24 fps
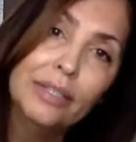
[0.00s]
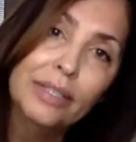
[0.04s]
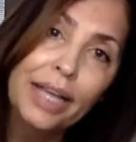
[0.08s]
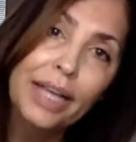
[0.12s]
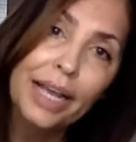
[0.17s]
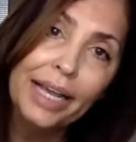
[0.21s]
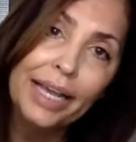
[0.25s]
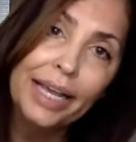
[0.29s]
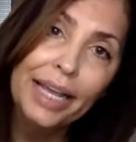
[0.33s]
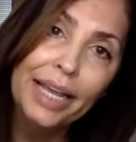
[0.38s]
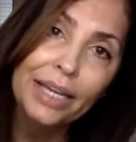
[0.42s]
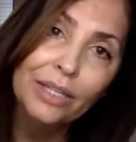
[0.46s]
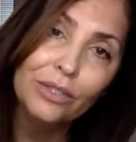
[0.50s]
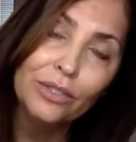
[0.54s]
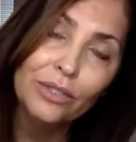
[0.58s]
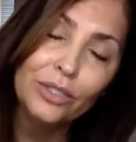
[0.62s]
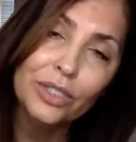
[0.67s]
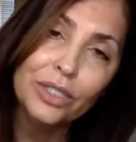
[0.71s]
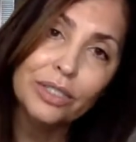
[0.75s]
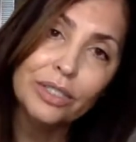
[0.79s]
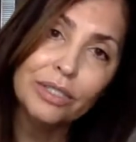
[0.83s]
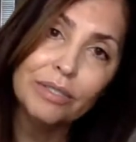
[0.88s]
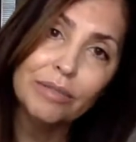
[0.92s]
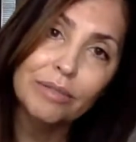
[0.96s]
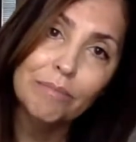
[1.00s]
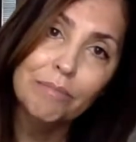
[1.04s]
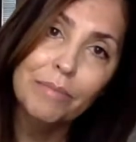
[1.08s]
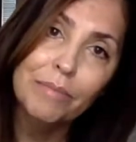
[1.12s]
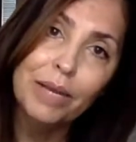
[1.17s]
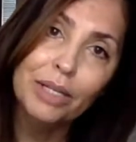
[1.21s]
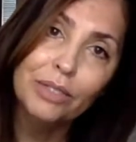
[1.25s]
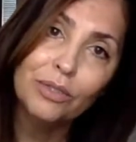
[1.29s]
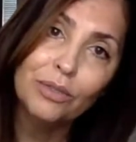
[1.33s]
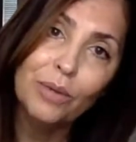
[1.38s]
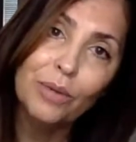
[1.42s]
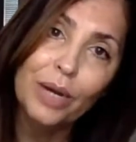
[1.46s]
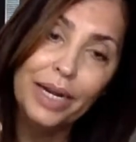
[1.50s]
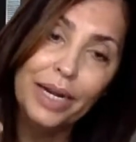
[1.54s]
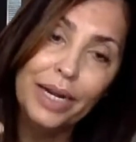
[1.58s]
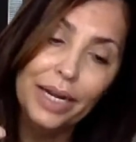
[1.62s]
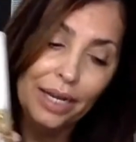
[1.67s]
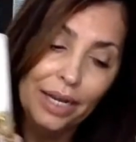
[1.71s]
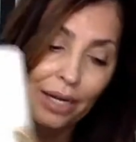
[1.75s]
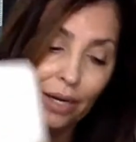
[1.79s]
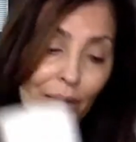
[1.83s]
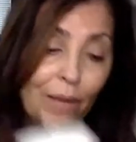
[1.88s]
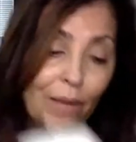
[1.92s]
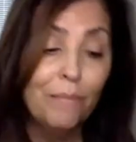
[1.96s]
That candle just melts right
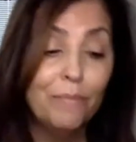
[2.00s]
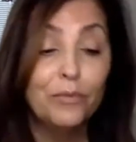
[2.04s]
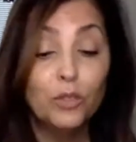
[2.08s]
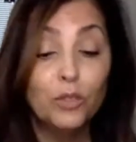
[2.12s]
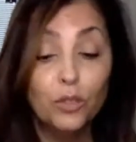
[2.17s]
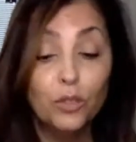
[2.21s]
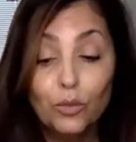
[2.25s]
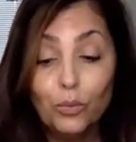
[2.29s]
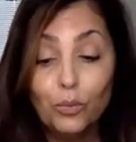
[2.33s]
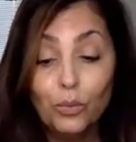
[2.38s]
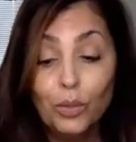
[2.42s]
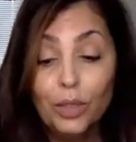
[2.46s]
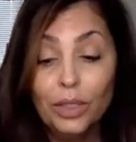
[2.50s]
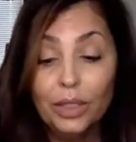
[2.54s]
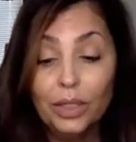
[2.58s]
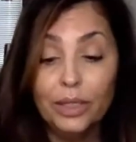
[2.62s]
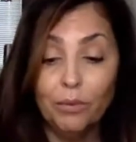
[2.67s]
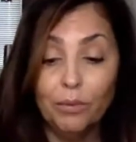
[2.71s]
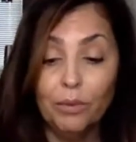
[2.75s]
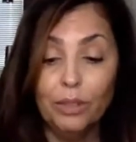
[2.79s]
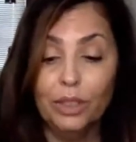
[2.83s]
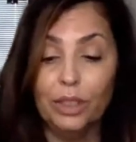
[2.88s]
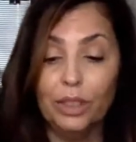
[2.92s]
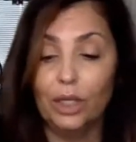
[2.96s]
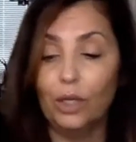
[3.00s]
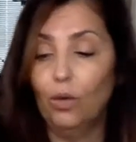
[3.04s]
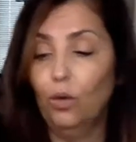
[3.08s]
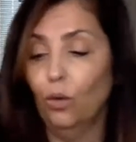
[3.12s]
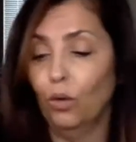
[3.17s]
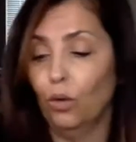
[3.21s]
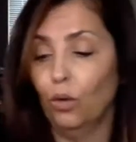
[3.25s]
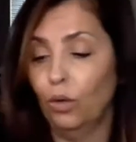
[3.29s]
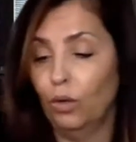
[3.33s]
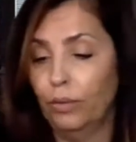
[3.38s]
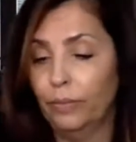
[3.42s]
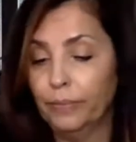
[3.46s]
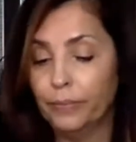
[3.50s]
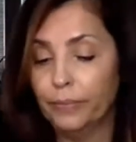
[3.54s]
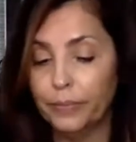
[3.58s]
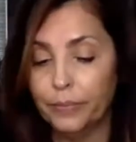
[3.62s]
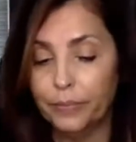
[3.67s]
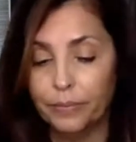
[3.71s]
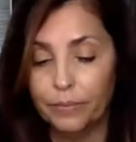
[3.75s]
in. So really, really cool.